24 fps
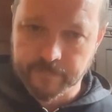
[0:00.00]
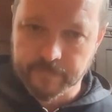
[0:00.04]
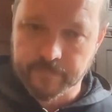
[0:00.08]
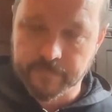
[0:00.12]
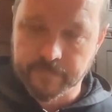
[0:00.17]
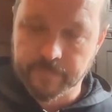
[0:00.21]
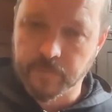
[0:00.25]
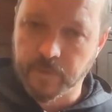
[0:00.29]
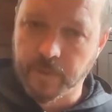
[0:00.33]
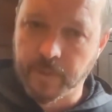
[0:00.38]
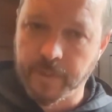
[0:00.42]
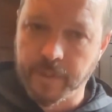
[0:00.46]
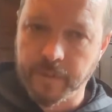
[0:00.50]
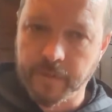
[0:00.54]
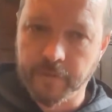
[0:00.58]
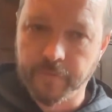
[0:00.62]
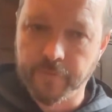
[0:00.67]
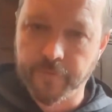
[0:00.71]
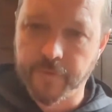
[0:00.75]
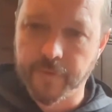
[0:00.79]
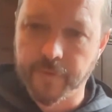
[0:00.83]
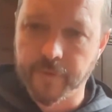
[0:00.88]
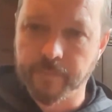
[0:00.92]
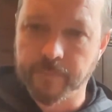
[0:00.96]
right, of
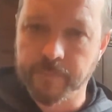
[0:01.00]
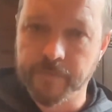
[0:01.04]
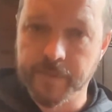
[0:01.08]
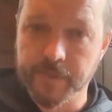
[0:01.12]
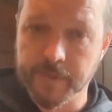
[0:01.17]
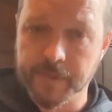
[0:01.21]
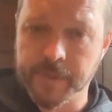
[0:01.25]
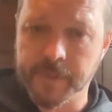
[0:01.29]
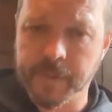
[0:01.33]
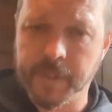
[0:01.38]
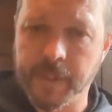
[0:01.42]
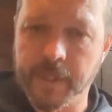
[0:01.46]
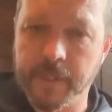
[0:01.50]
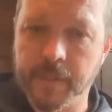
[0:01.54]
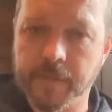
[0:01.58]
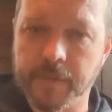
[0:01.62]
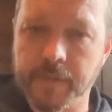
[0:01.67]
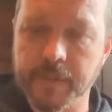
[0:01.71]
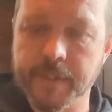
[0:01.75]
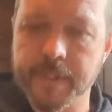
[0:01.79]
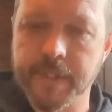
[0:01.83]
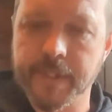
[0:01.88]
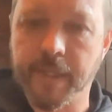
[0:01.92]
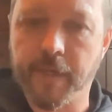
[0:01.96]
the scale
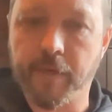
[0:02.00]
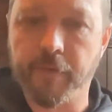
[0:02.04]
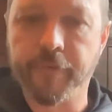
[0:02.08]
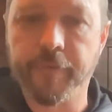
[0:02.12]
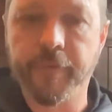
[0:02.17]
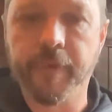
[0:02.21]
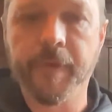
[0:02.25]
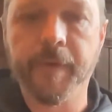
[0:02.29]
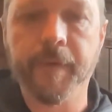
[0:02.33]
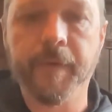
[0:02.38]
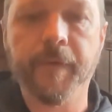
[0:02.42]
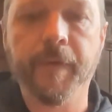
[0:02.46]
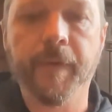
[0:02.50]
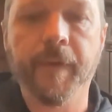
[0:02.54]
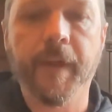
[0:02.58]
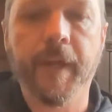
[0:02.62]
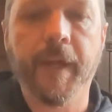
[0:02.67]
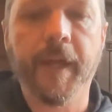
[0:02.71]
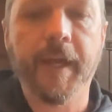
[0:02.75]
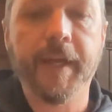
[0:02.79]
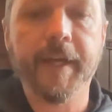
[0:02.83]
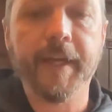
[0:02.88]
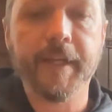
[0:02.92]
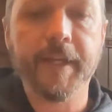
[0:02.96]
itself,
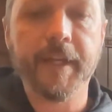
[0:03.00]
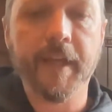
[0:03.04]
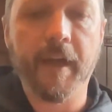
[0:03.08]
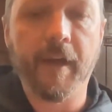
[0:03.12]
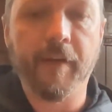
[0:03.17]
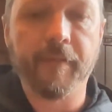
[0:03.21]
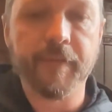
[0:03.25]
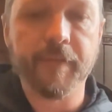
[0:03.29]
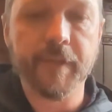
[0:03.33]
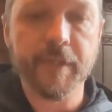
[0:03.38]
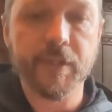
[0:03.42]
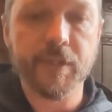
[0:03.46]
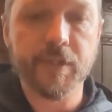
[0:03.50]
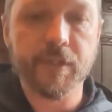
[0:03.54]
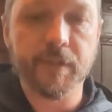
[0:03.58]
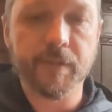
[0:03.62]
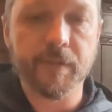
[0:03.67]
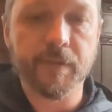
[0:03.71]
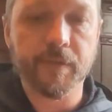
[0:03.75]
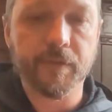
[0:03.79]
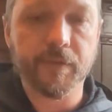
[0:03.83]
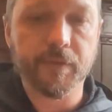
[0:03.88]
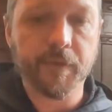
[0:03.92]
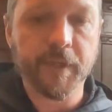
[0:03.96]
and then you have these
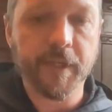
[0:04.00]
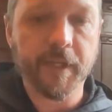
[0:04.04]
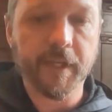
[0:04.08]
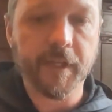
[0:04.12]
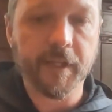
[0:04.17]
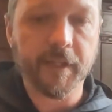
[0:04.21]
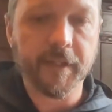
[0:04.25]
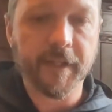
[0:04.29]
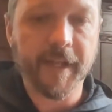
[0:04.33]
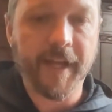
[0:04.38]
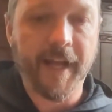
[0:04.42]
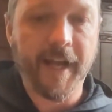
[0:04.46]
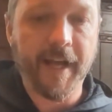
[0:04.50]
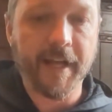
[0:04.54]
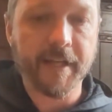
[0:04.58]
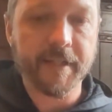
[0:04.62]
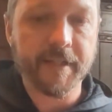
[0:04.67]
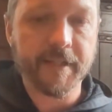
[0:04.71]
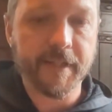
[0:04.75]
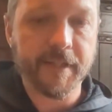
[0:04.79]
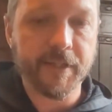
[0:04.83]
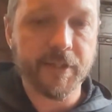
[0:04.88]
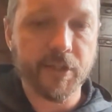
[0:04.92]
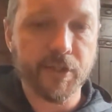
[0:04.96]
3 little gas
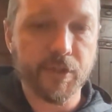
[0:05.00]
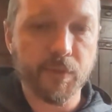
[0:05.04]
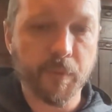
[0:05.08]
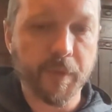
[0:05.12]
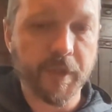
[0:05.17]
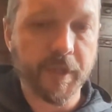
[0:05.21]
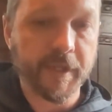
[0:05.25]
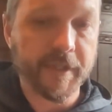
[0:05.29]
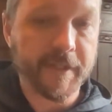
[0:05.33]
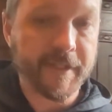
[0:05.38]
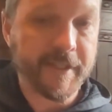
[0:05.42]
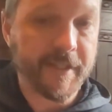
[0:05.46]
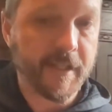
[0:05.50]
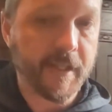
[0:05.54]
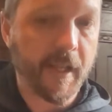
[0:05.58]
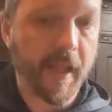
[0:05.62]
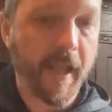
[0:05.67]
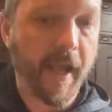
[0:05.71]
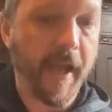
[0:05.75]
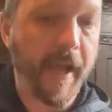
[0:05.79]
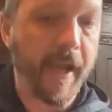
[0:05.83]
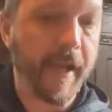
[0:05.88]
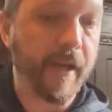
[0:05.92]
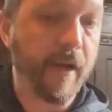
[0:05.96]
stations where you can
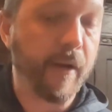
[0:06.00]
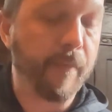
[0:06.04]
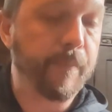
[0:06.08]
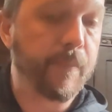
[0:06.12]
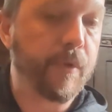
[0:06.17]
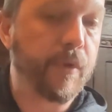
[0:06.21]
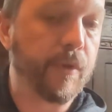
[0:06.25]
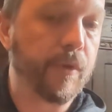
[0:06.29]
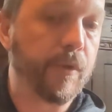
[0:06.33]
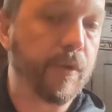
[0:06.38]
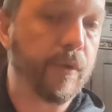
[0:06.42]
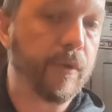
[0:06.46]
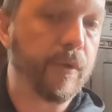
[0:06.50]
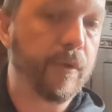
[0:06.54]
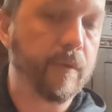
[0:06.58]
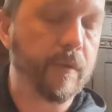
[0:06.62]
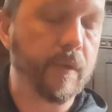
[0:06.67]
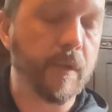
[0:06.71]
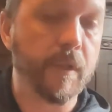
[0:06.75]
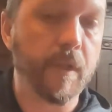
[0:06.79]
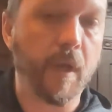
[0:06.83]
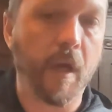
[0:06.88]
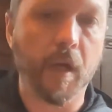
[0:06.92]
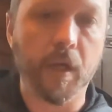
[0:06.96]
slide up to
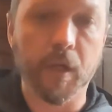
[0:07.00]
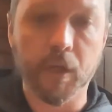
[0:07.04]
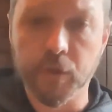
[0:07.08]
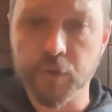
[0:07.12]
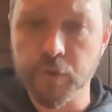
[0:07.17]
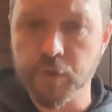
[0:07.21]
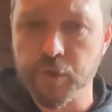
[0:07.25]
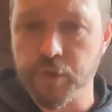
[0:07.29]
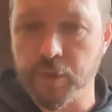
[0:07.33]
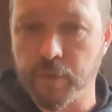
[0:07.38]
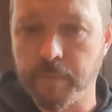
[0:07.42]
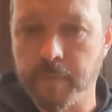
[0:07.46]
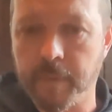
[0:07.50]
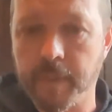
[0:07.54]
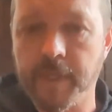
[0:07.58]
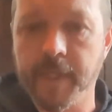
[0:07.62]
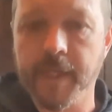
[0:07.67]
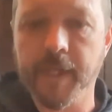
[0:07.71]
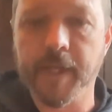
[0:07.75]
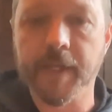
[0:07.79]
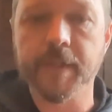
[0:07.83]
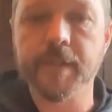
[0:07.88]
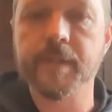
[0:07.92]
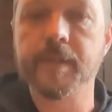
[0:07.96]
and not lose your
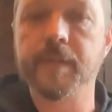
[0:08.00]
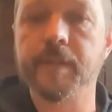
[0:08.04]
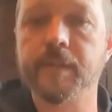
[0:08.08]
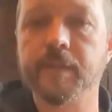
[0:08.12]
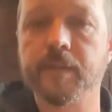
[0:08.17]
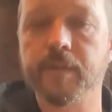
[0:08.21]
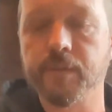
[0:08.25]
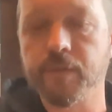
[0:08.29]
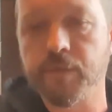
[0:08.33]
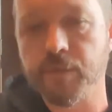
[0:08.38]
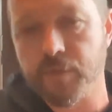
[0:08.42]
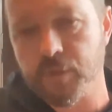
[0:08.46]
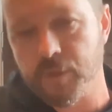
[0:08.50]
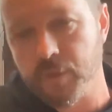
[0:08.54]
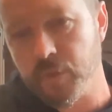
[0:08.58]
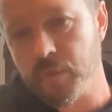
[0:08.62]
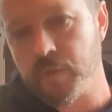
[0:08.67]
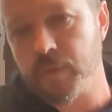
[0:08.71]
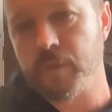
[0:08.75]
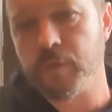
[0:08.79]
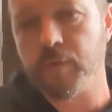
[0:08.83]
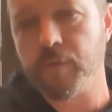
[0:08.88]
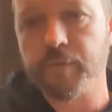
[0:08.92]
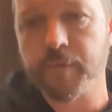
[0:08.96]
place. You're just
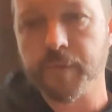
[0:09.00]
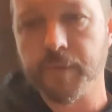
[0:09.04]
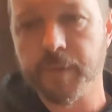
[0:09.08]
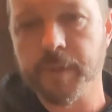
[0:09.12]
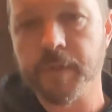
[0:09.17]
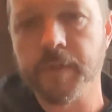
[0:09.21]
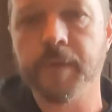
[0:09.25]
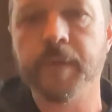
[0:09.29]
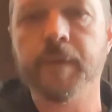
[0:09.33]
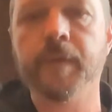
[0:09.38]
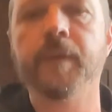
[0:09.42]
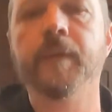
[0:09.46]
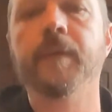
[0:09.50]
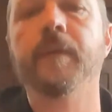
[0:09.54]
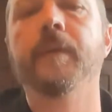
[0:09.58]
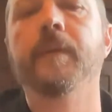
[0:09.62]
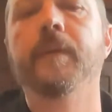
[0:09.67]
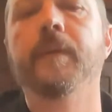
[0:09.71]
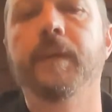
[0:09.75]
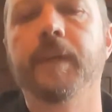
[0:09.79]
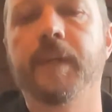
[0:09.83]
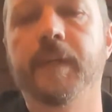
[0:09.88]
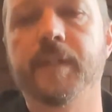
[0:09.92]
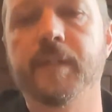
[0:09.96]
going over to
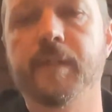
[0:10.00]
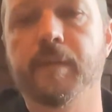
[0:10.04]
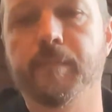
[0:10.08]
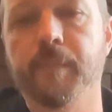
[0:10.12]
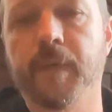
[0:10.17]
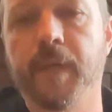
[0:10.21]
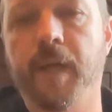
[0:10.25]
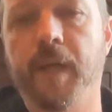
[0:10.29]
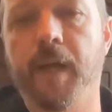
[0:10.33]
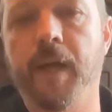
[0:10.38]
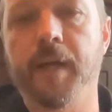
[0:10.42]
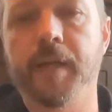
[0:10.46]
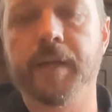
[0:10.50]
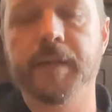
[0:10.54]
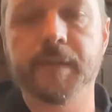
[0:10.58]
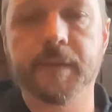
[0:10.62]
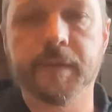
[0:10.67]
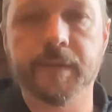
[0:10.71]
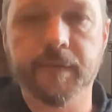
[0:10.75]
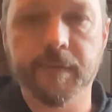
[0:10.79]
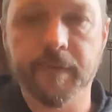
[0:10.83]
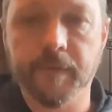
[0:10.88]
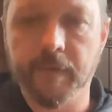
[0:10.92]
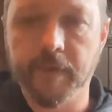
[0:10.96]
get some gas
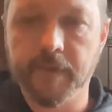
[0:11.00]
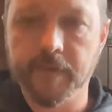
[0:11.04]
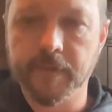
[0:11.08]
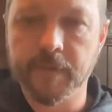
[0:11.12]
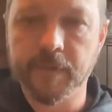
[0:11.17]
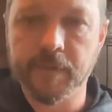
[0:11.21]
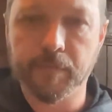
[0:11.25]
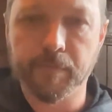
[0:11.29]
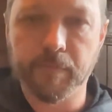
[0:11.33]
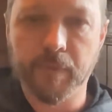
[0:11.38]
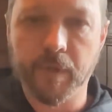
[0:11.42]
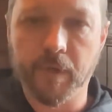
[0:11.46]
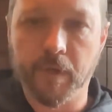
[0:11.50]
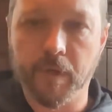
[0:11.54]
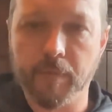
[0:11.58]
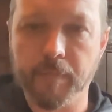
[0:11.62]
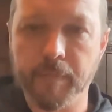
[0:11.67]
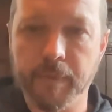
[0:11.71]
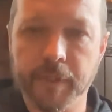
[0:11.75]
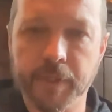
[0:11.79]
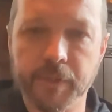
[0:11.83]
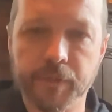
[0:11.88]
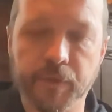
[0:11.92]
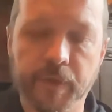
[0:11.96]
and some gum
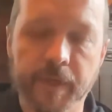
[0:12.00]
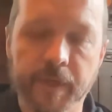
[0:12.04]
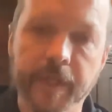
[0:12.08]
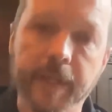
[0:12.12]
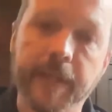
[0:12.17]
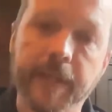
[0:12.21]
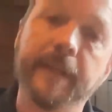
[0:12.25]
and a drink,